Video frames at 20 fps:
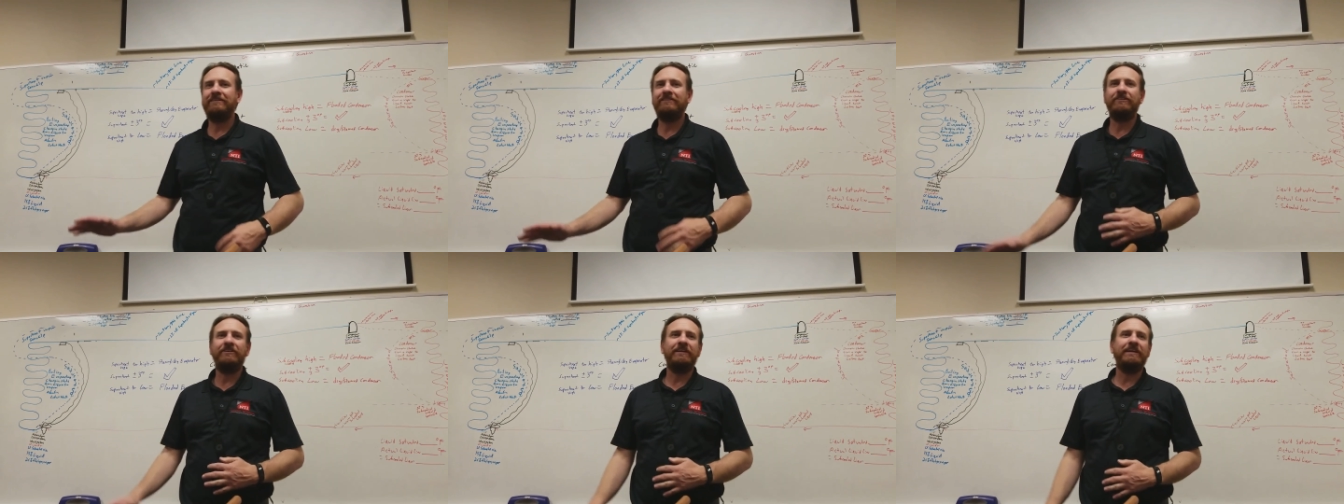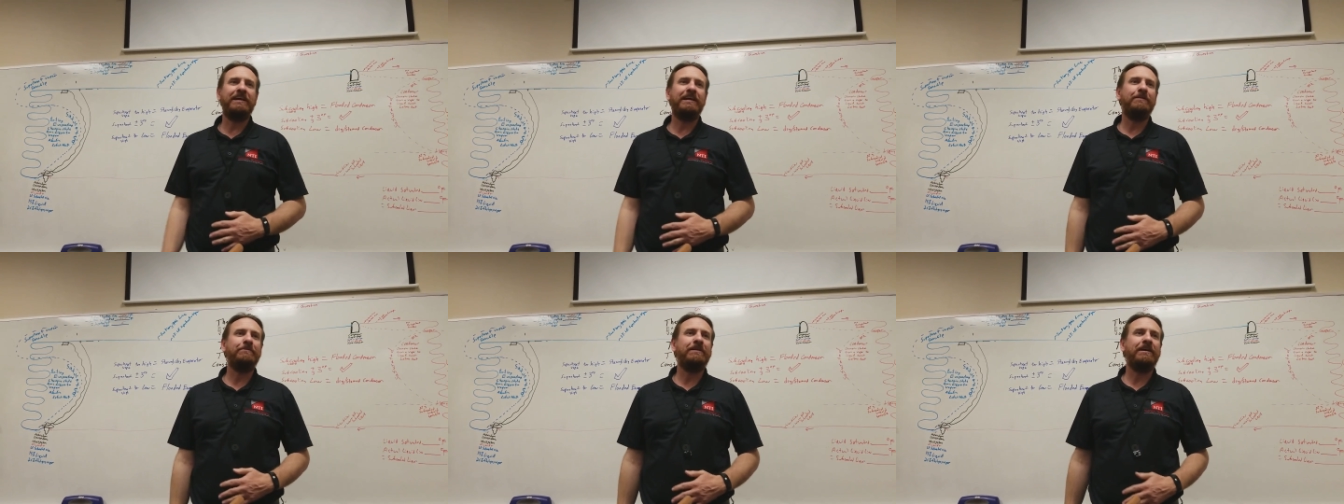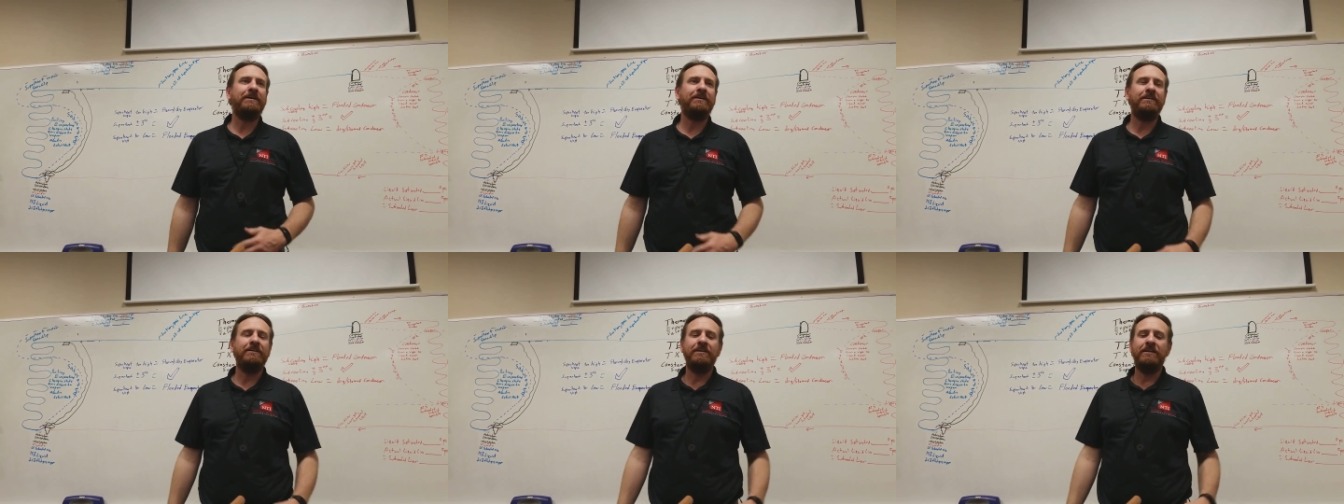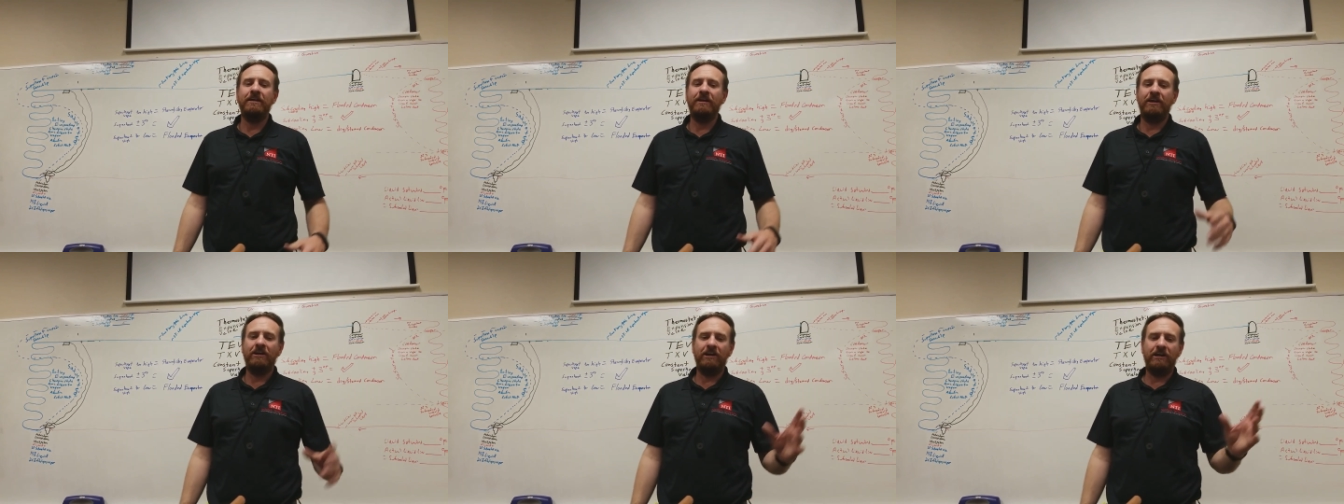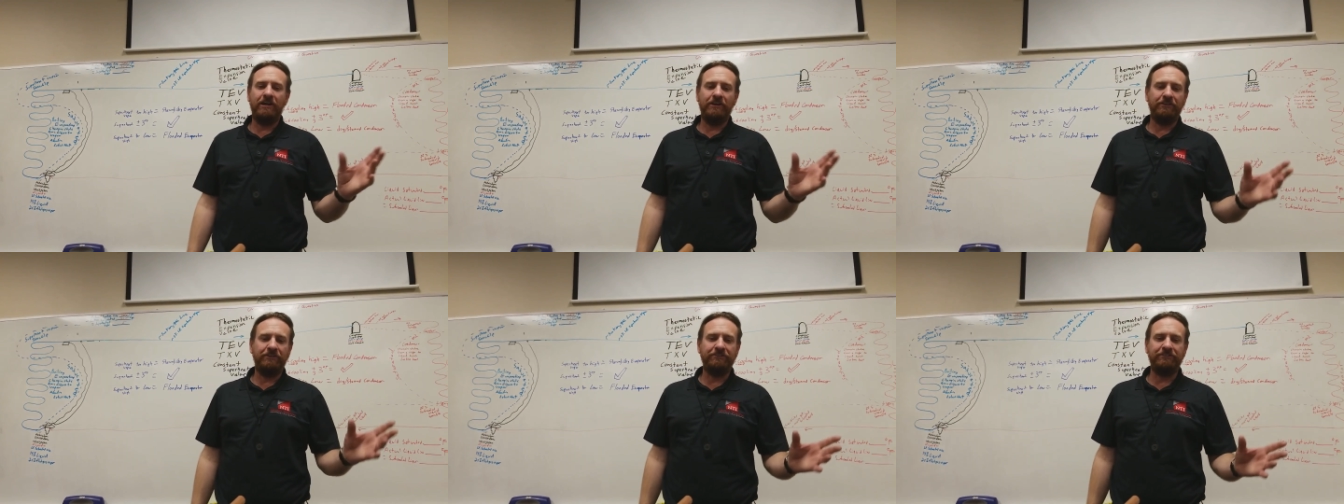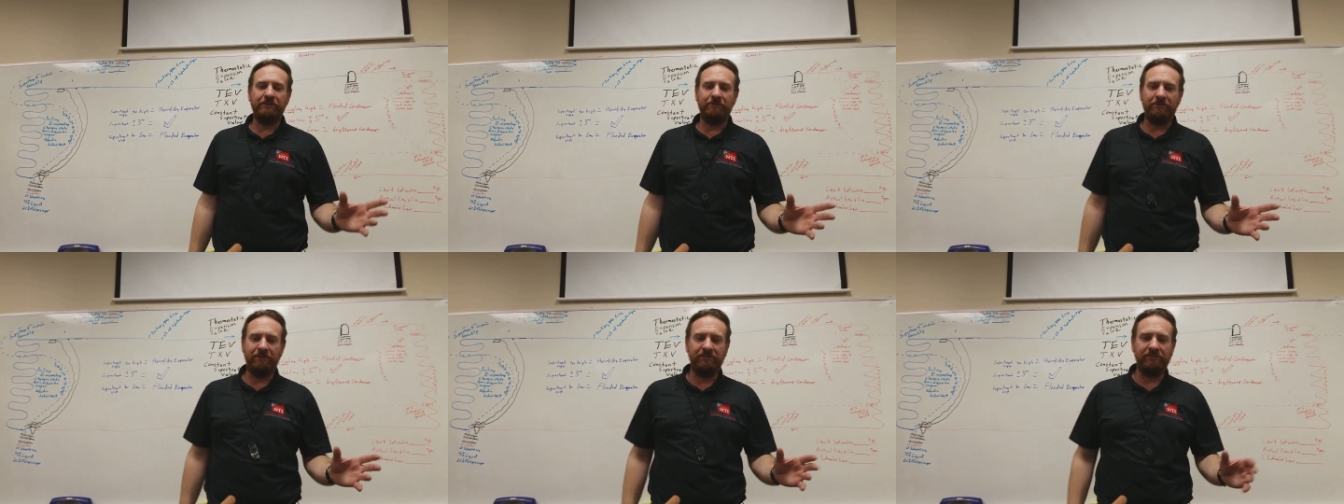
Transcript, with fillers: That's all I care about. Others, they want to